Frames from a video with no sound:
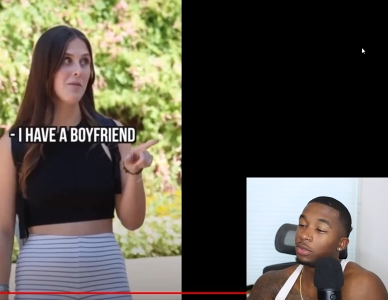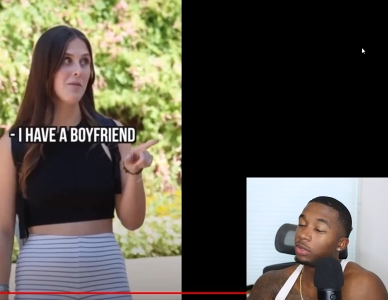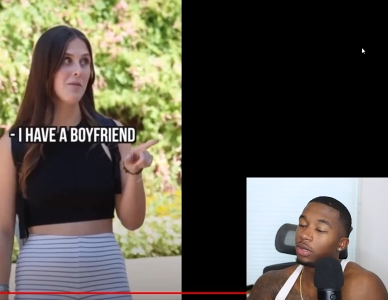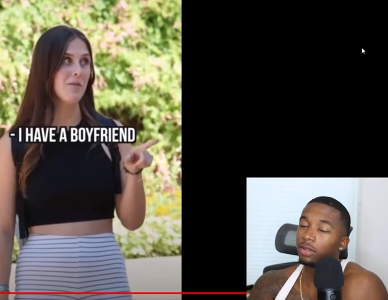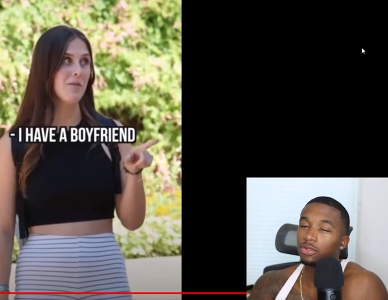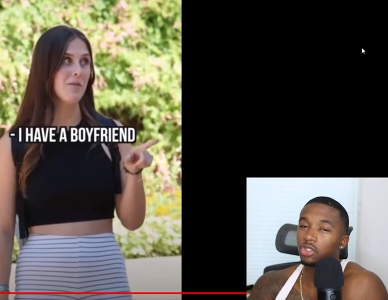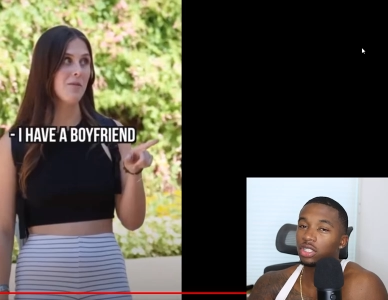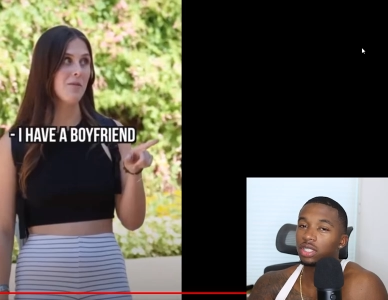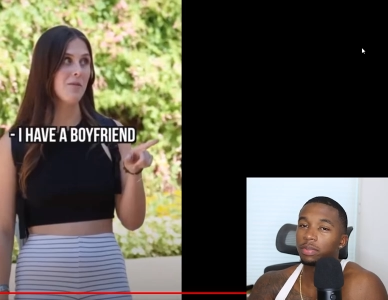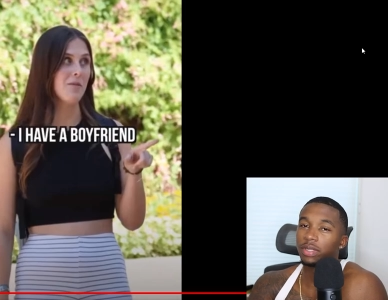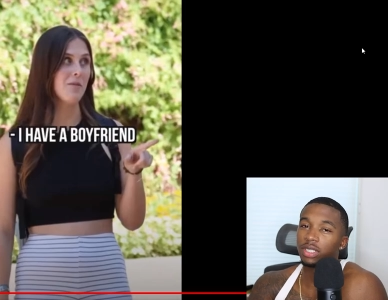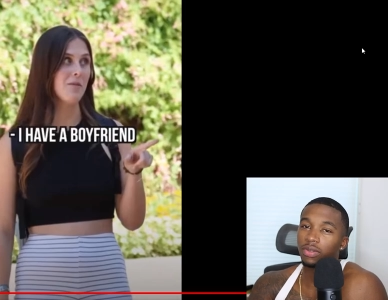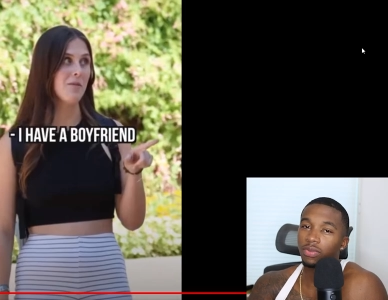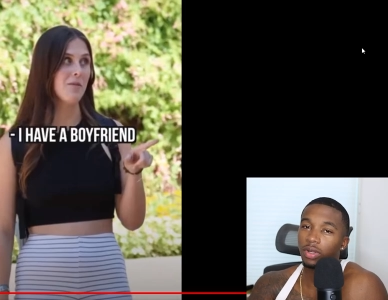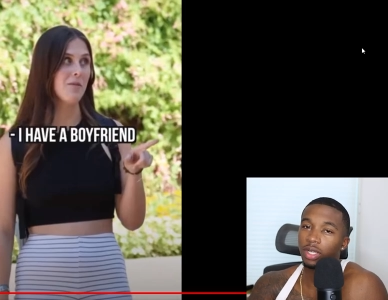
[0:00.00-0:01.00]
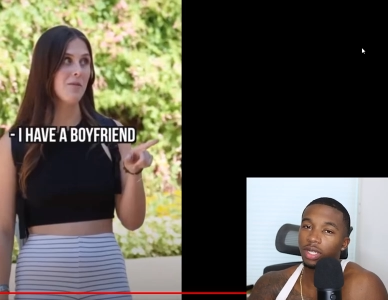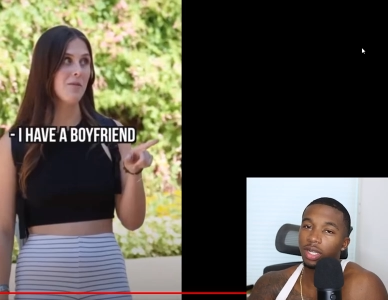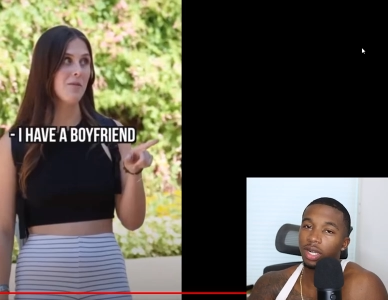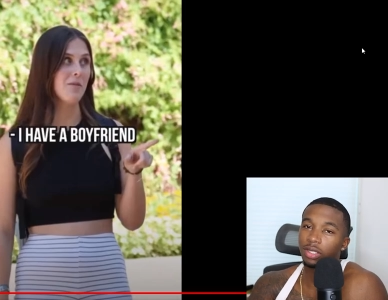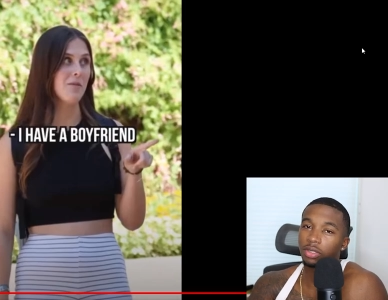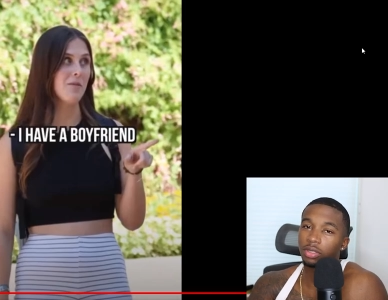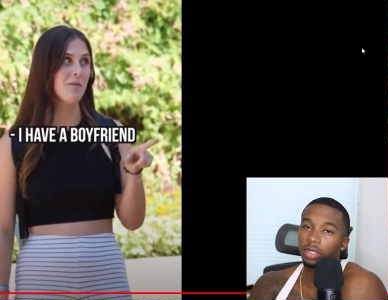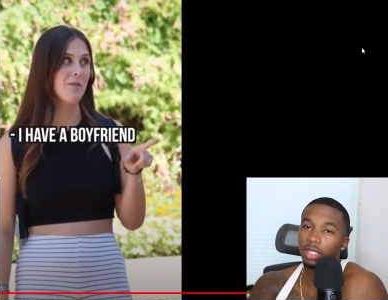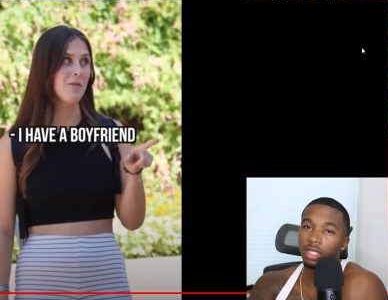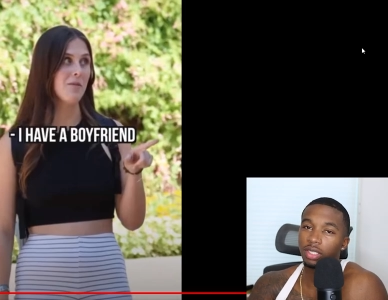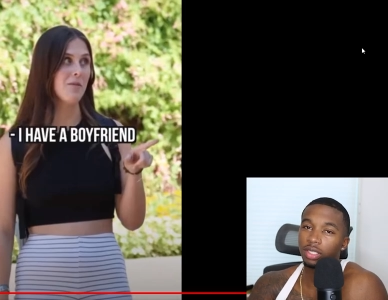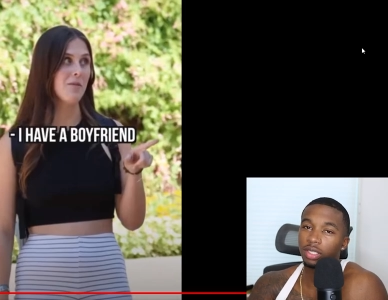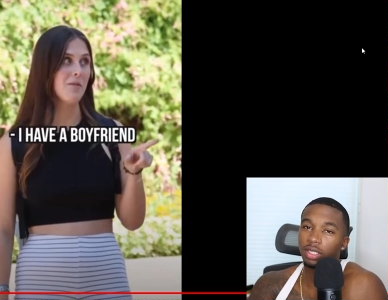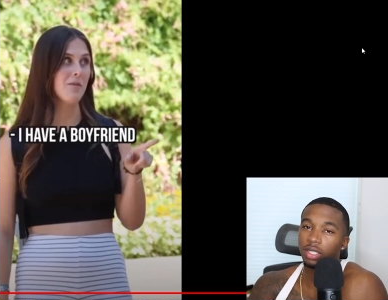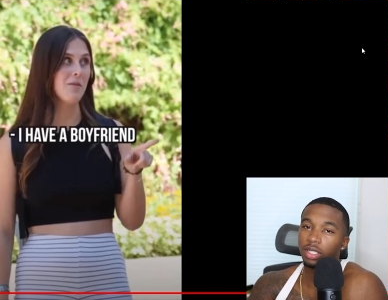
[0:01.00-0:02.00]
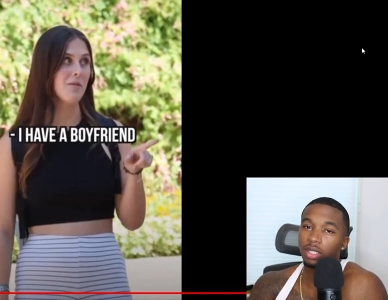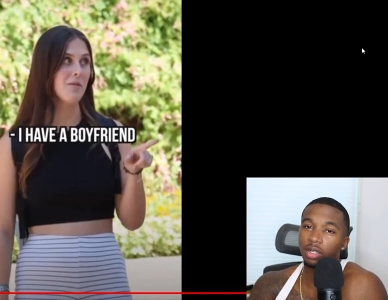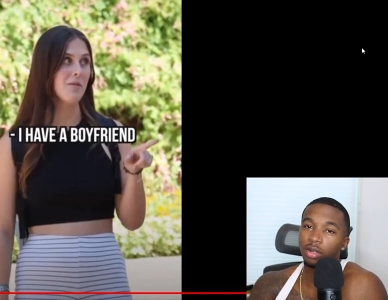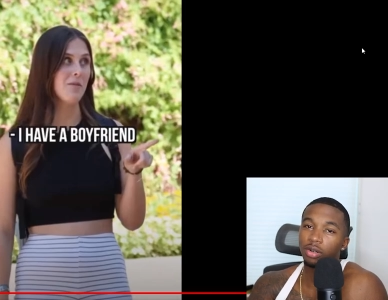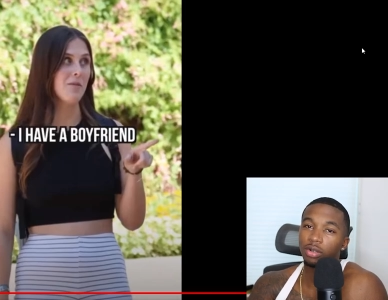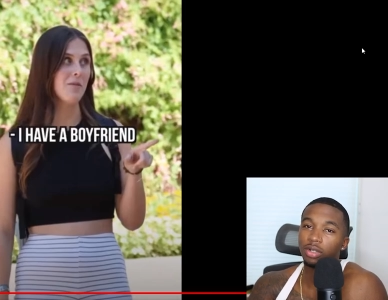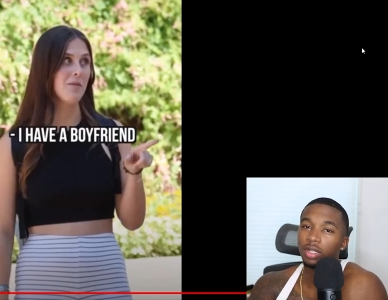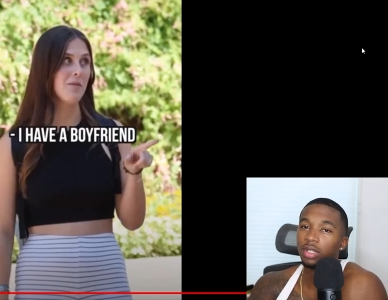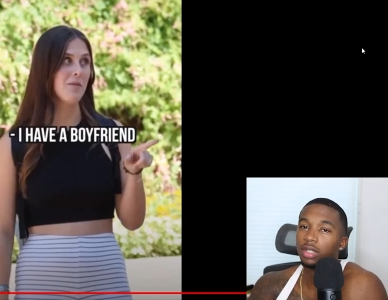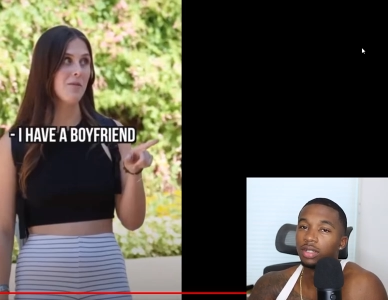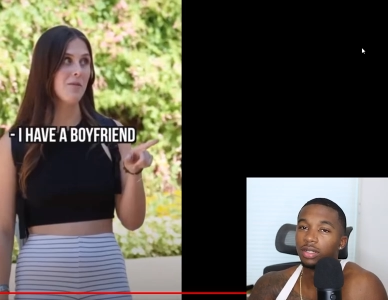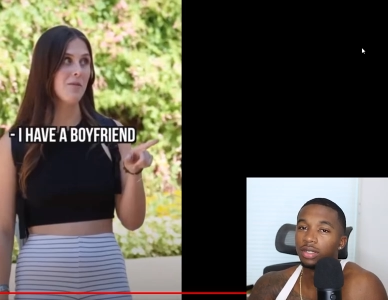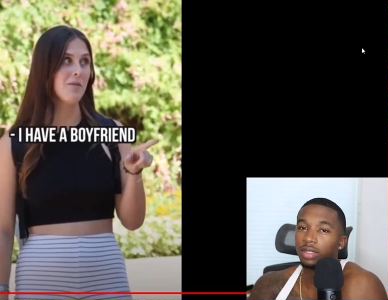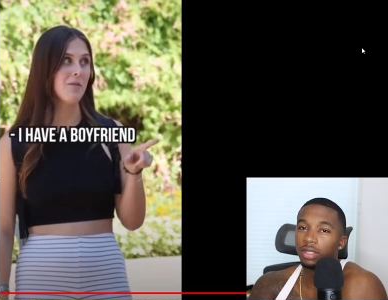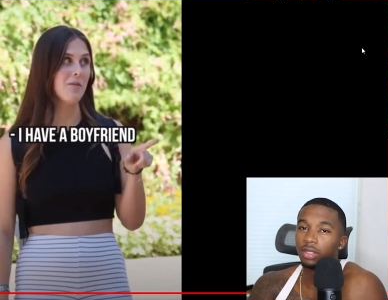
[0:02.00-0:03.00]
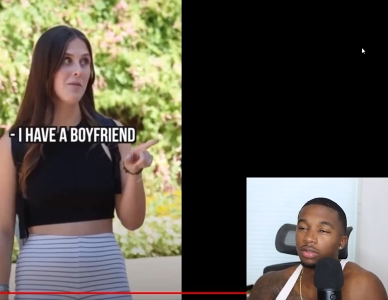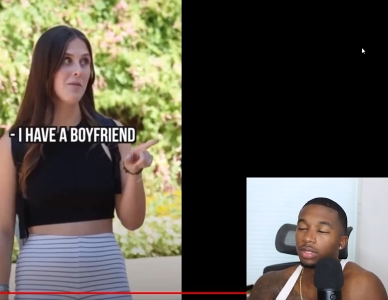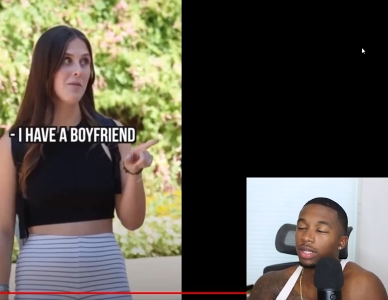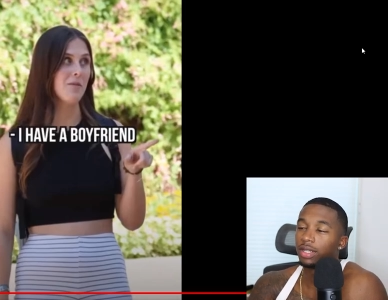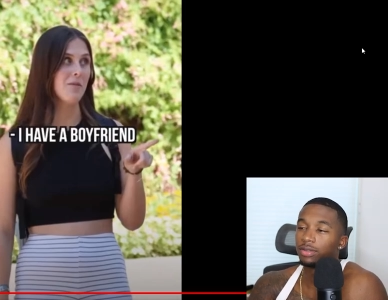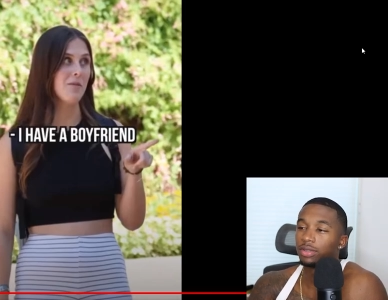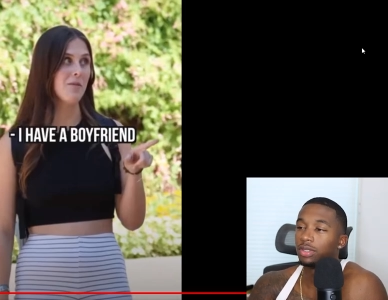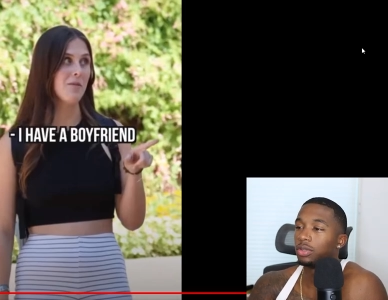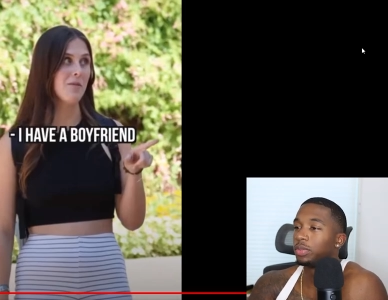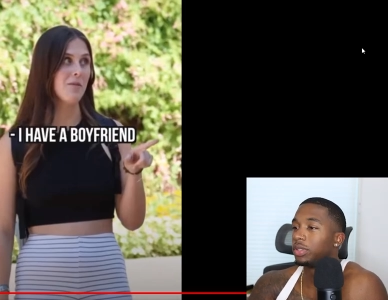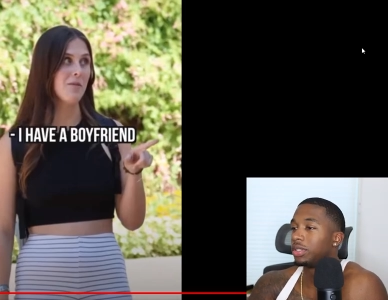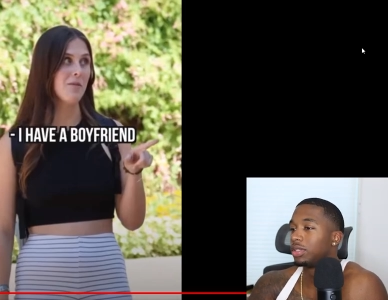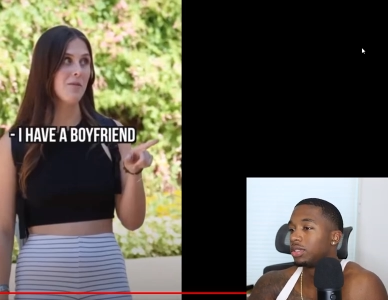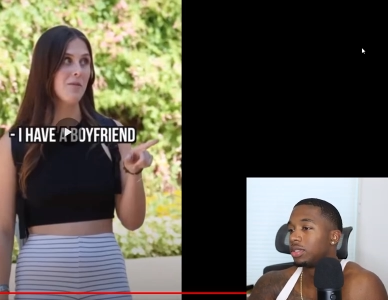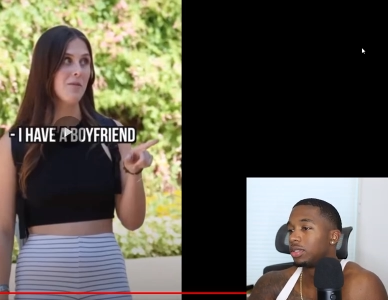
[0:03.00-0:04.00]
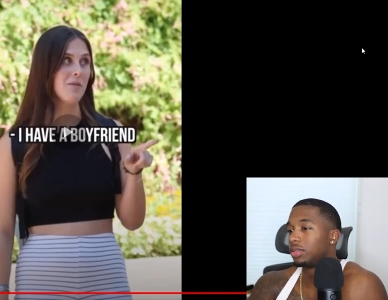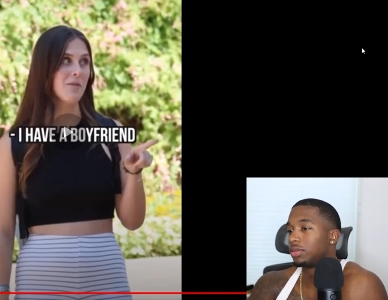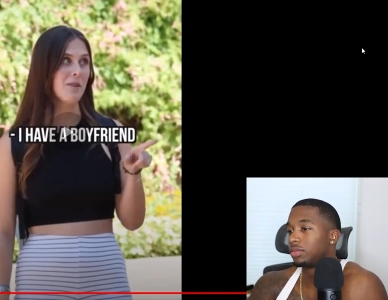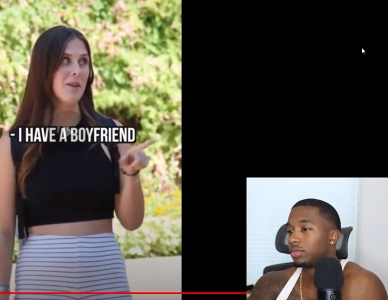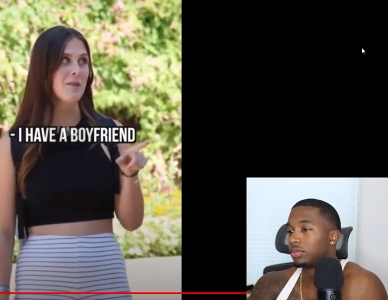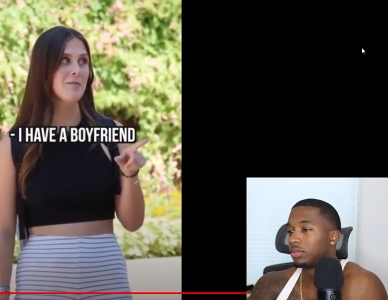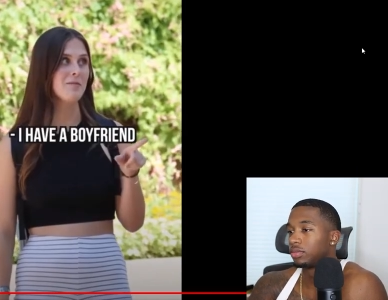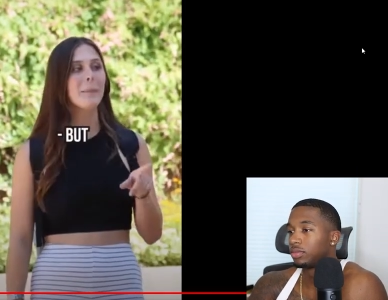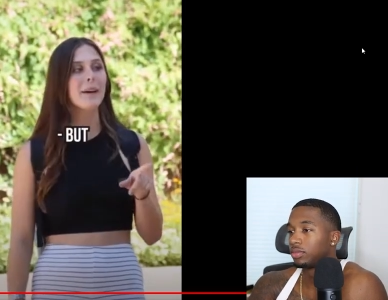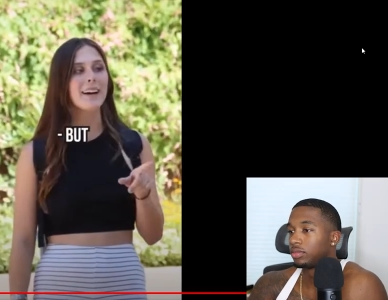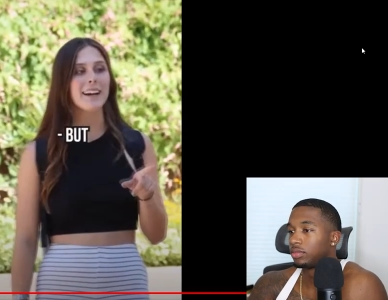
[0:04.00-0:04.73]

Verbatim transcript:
Speaker 1: who go dress up as a freaking doctor to get a girl? You sound stupid. But